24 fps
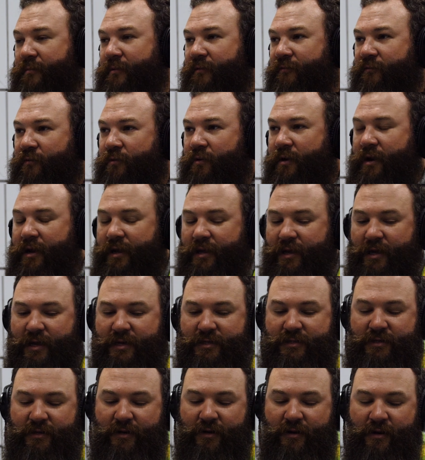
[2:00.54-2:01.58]
before
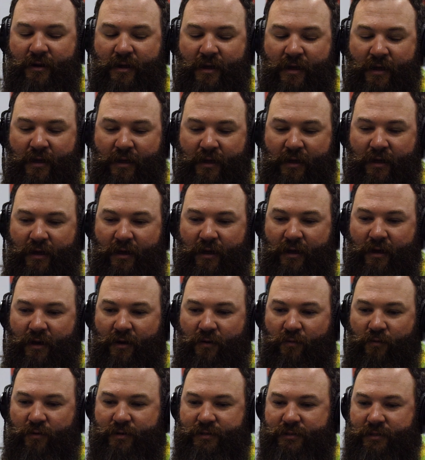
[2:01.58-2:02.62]
ICAST here,
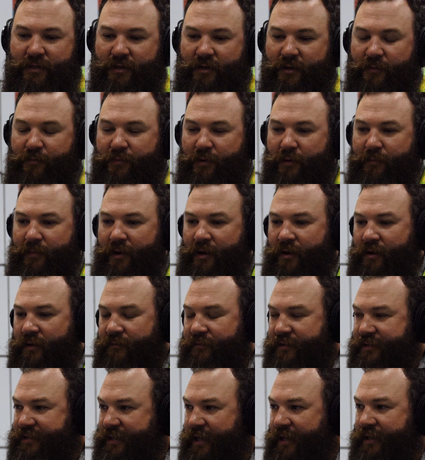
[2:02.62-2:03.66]
uh, was the premiere of
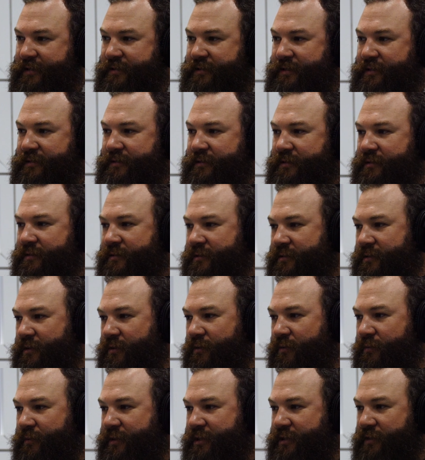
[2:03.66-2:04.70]
the second season. So
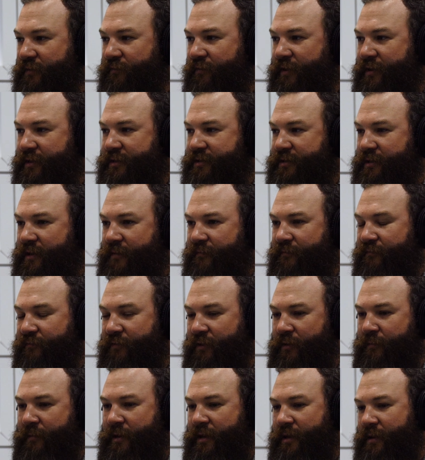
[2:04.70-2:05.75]
we just finished up
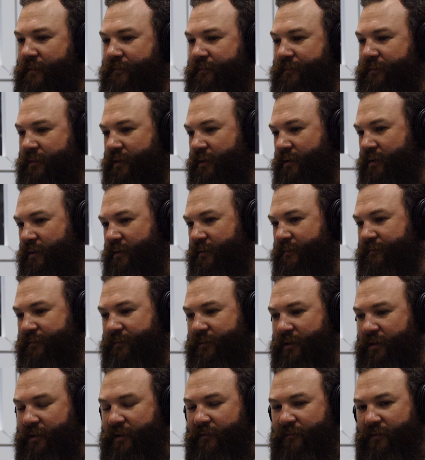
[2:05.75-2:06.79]
filming it. They're
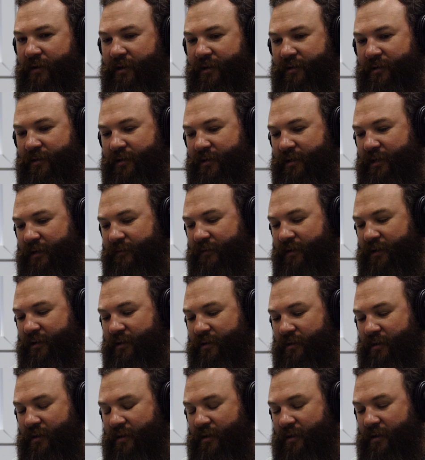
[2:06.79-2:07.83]
delivering it to the TV
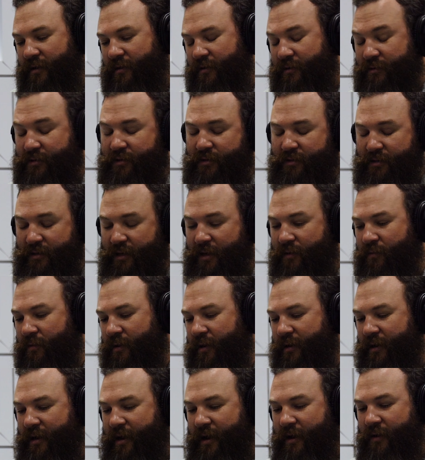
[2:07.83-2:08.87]
uh, or to the
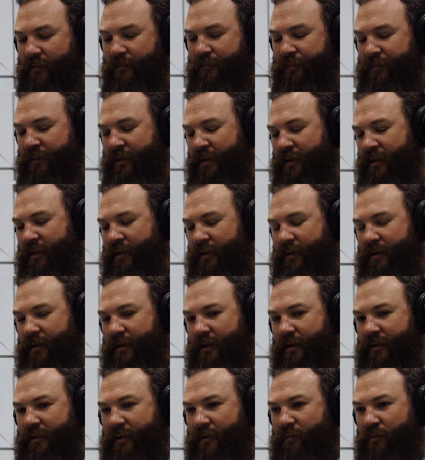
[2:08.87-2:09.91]
network now,
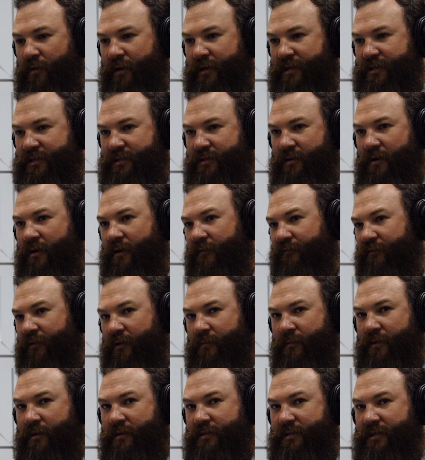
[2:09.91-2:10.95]
and then we're going to start
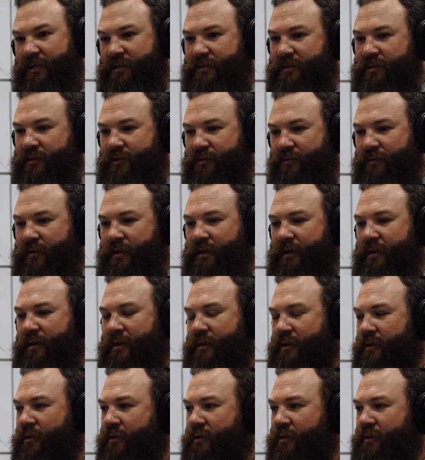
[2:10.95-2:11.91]
filming season three in